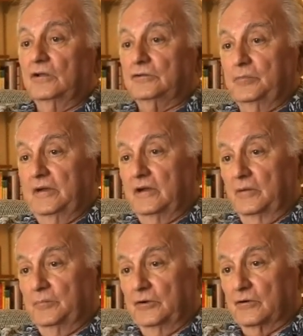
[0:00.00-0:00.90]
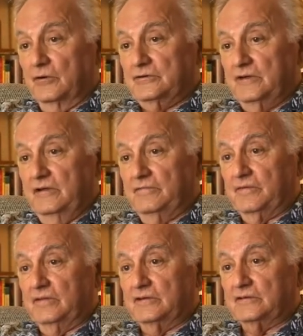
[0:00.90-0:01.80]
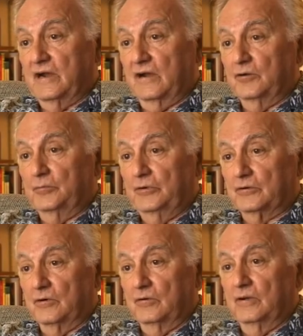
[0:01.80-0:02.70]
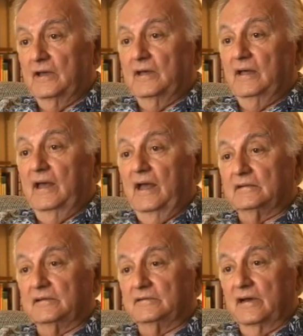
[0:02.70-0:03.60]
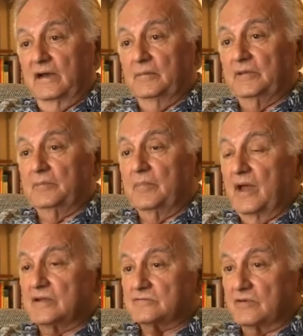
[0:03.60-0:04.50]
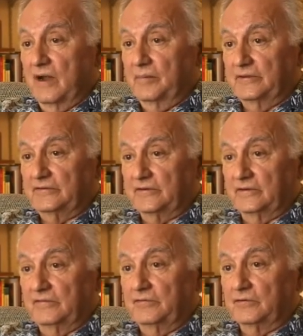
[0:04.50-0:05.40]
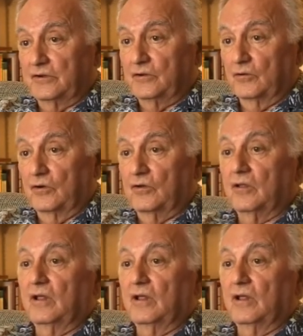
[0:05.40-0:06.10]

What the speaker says: to become bureau chief for the Chicago Bureau at the time that Max Robinson, if you recall,